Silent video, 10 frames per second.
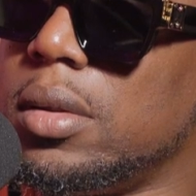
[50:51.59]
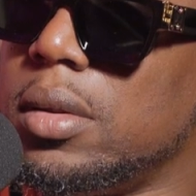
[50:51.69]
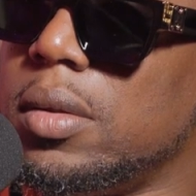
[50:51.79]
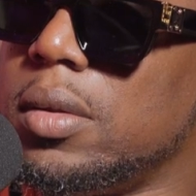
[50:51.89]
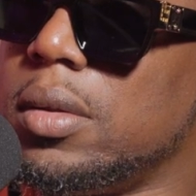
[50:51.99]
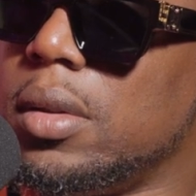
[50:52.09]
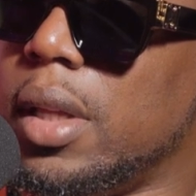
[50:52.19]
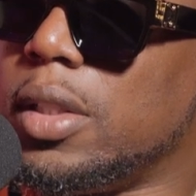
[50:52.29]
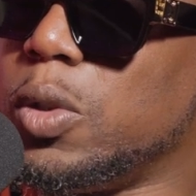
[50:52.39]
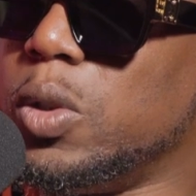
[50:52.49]

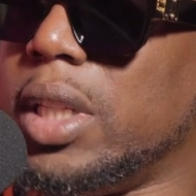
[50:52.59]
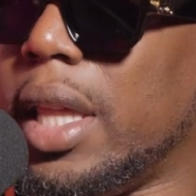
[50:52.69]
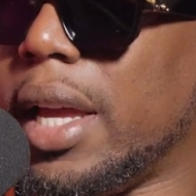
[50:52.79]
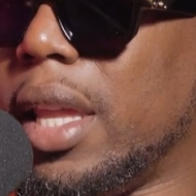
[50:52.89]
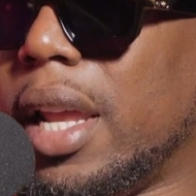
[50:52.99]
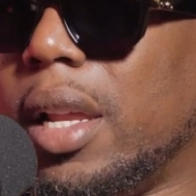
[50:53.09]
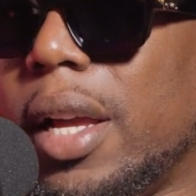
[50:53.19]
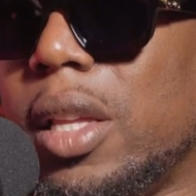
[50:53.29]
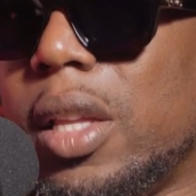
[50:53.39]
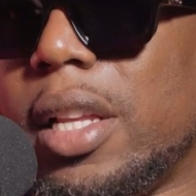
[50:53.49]
Yeah. So you're seeing like a lot of
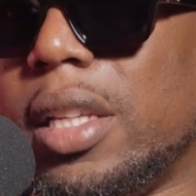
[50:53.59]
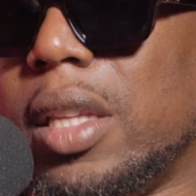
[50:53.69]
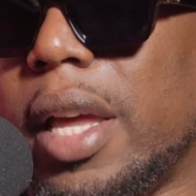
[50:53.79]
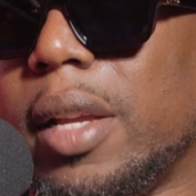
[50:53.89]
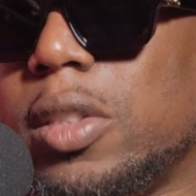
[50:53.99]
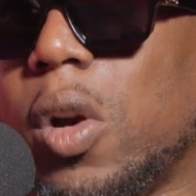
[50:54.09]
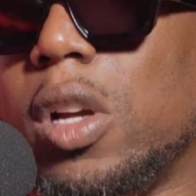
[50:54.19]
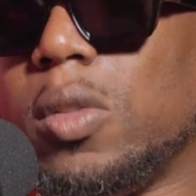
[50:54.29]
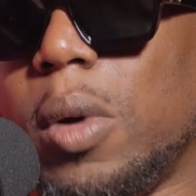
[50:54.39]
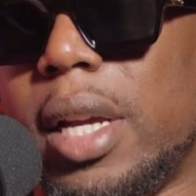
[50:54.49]
like
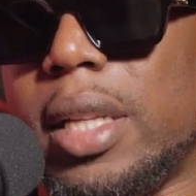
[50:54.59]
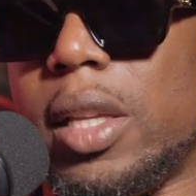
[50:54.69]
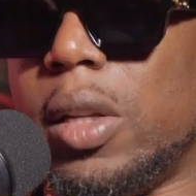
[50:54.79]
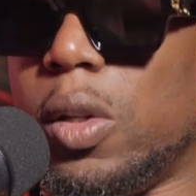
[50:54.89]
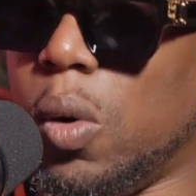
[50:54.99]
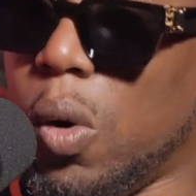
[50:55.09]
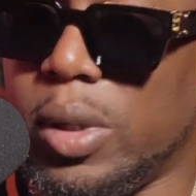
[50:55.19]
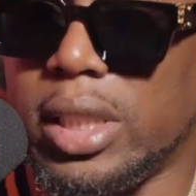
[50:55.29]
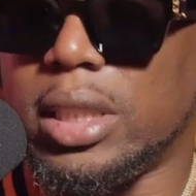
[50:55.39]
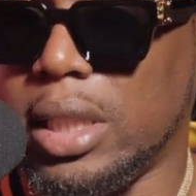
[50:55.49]
charge wise, like you
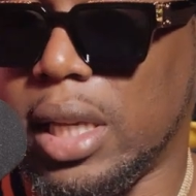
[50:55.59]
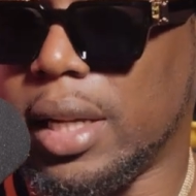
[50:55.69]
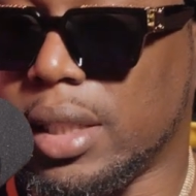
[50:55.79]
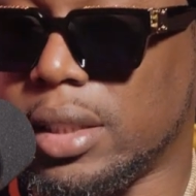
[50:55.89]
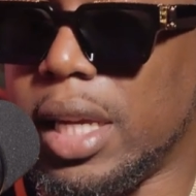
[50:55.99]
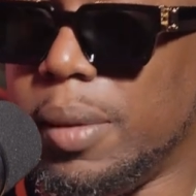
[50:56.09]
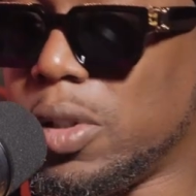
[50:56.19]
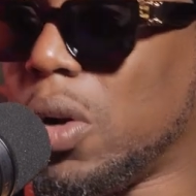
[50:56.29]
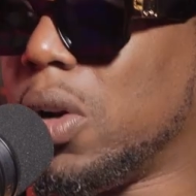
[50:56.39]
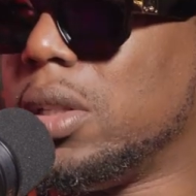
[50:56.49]
always just see like the same
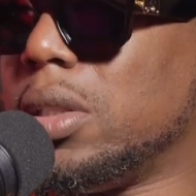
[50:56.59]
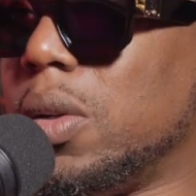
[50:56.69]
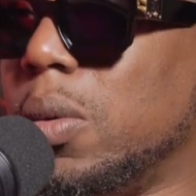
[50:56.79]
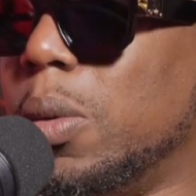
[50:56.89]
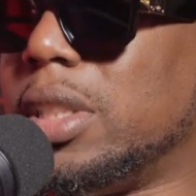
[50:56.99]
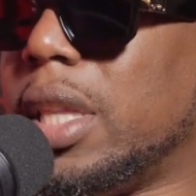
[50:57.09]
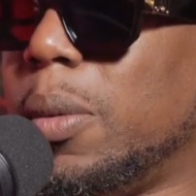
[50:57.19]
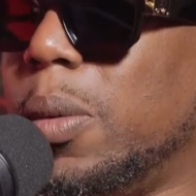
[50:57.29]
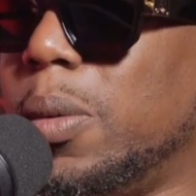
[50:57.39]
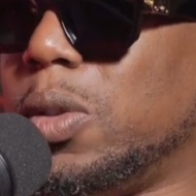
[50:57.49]
charge. Mm-hmm. What was it
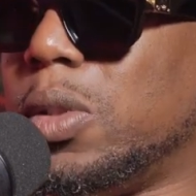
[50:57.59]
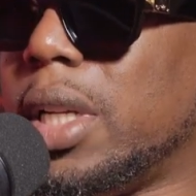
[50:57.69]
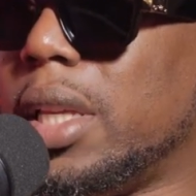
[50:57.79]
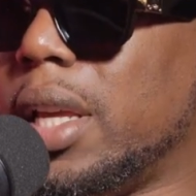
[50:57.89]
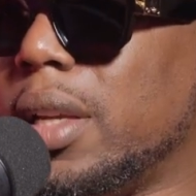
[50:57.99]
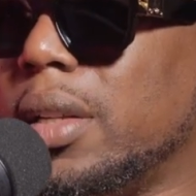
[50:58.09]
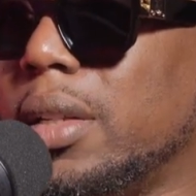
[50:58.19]
like? What would you say like?